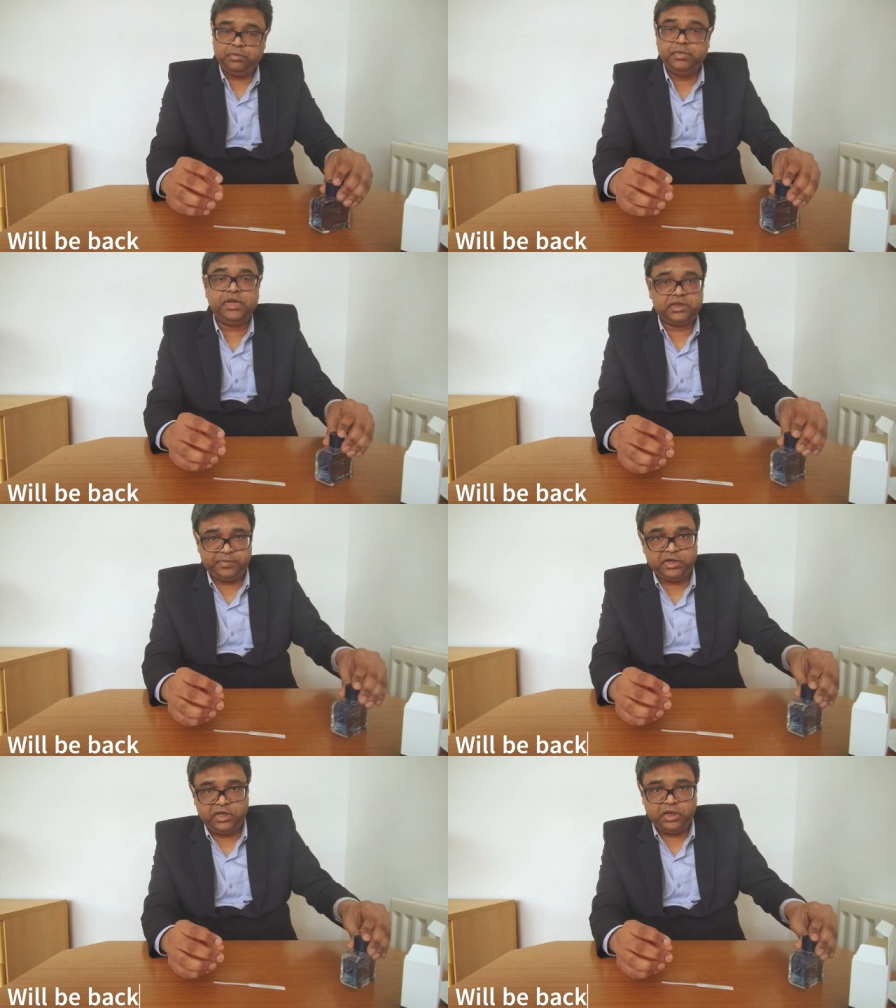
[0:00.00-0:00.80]
be
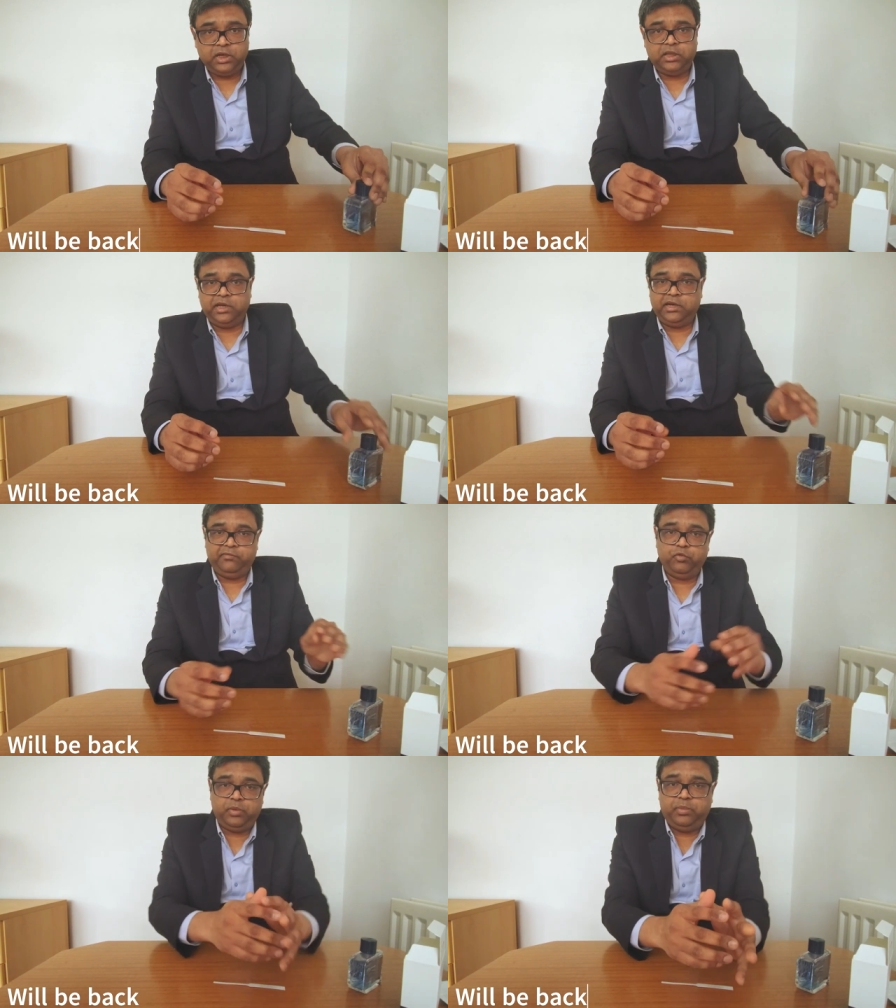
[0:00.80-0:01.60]
expecting that it
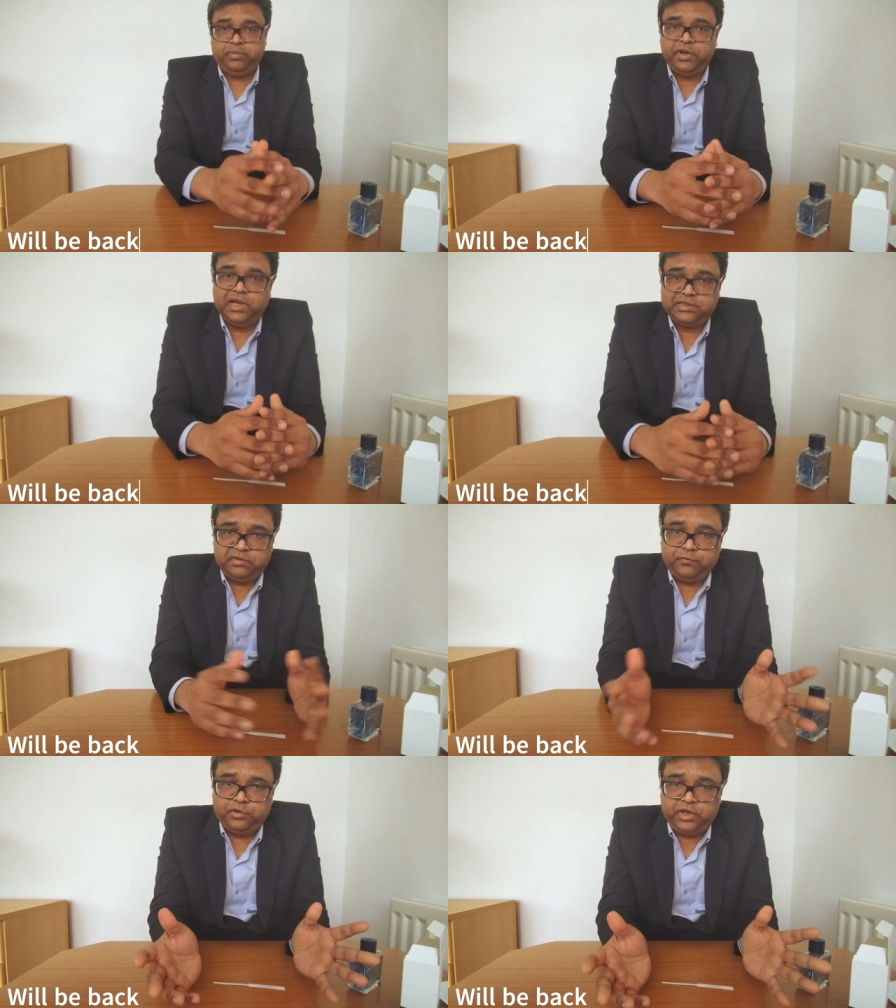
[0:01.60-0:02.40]
would be
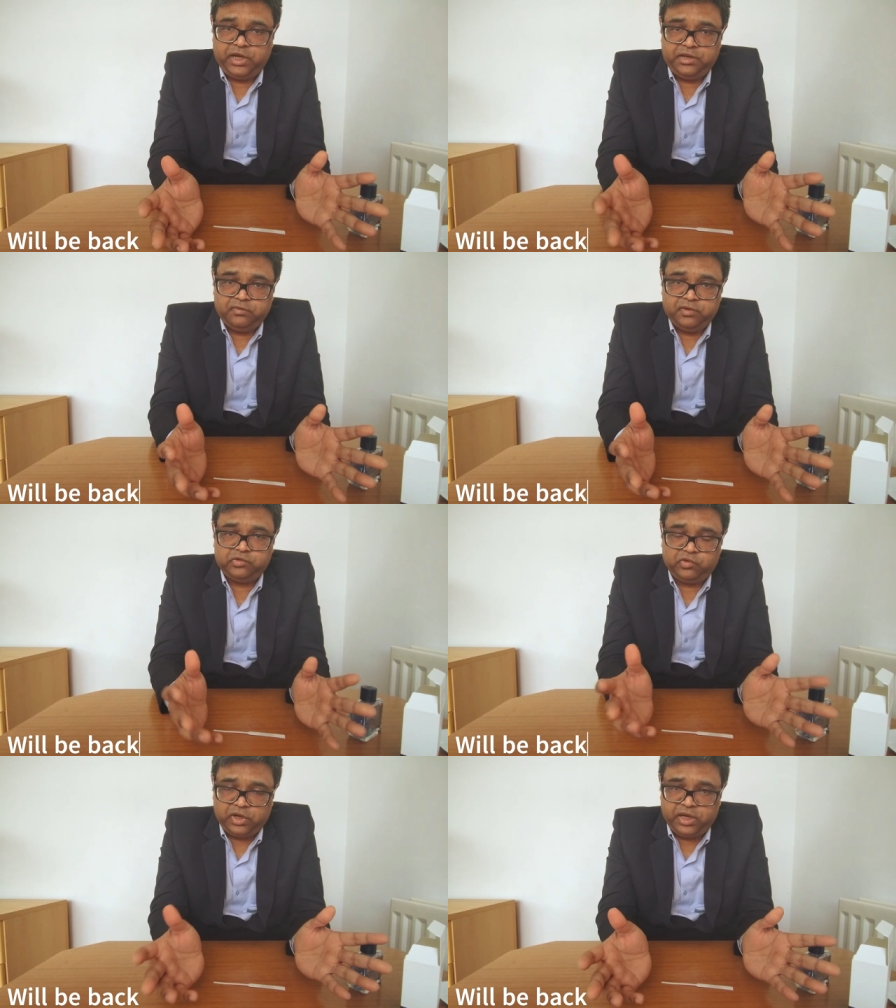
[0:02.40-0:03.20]
lasting for eight
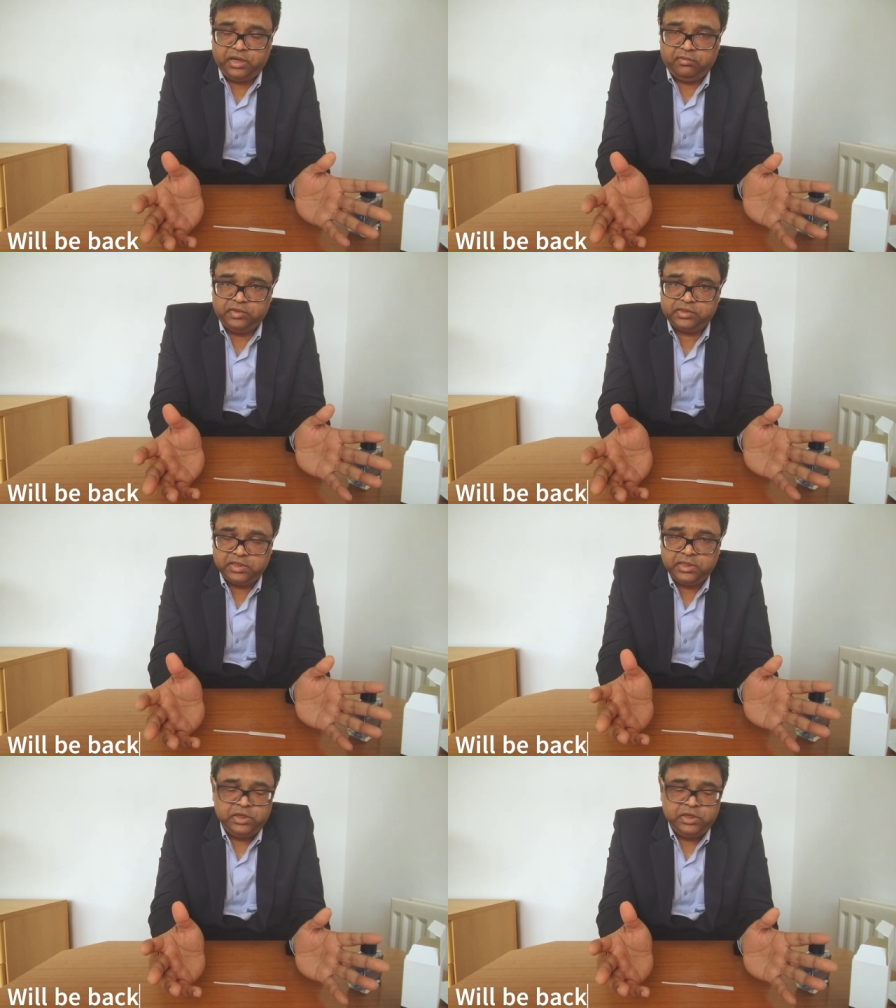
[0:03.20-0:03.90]
hours or nine hours.